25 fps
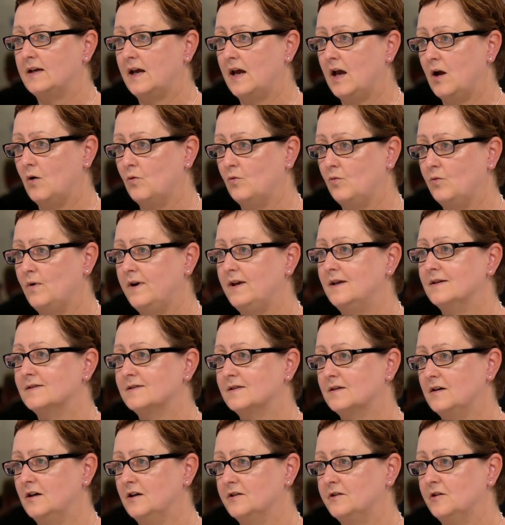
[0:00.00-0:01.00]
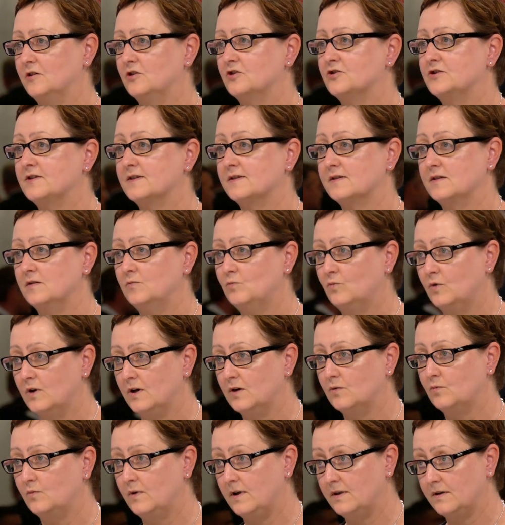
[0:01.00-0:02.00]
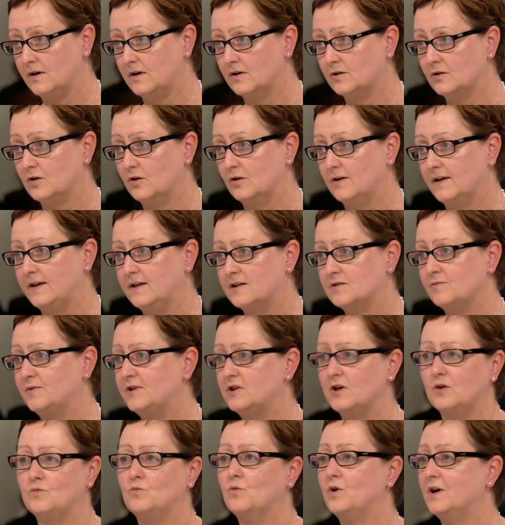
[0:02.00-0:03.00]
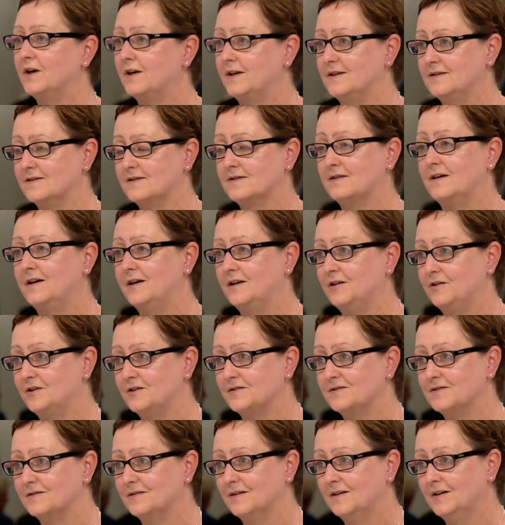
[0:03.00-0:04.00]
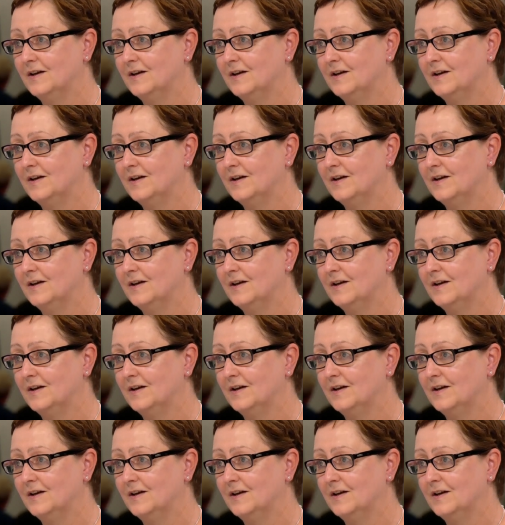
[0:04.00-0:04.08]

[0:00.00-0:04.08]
how we as cardiologists can work with our colleagues, we don't work in silos.